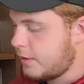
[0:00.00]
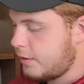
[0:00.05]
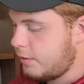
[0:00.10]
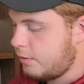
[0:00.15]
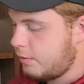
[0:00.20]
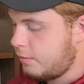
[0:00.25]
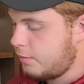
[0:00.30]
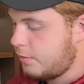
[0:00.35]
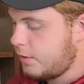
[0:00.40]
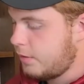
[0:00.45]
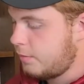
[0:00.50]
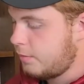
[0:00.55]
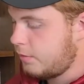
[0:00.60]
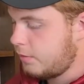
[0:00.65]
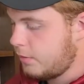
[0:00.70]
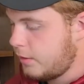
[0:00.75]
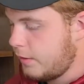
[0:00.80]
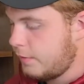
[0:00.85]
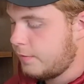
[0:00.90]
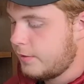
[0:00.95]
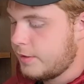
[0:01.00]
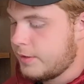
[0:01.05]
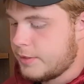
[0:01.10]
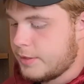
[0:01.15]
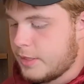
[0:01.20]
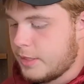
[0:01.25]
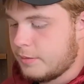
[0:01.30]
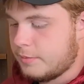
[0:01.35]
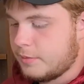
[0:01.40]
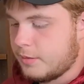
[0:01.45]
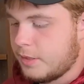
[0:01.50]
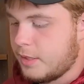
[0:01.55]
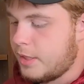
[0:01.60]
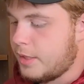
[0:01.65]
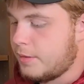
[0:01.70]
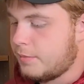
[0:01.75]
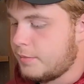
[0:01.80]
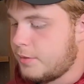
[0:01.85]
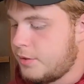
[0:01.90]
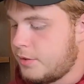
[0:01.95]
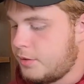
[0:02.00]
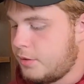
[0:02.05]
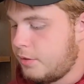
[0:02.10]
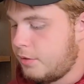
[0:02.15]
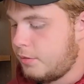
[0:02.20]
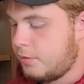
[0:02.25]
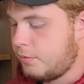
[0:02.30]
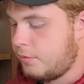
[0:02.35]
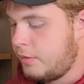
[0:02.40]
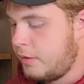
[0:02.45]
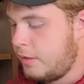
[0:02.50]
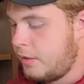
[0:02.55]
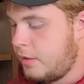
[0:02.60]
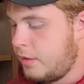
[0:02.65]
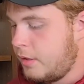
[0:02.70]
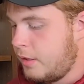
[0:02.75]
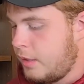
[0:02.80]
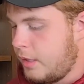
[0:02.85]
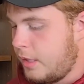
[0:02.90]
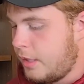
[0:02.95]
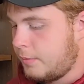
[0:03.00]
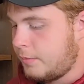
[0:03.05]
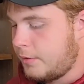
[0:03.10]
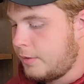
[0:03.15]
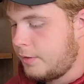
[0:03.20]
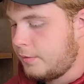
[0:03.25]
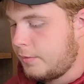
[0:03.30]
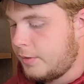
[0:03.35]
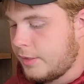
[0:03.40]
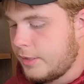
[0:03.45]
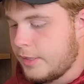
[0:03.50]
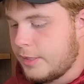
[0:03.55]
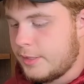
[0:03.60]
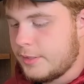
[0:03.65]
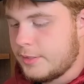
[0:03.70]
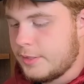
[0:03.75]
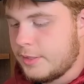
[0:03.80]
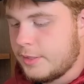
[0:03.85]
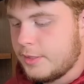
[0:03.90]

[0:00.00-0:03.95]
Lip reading: I know people love these type of games, so I really want to get into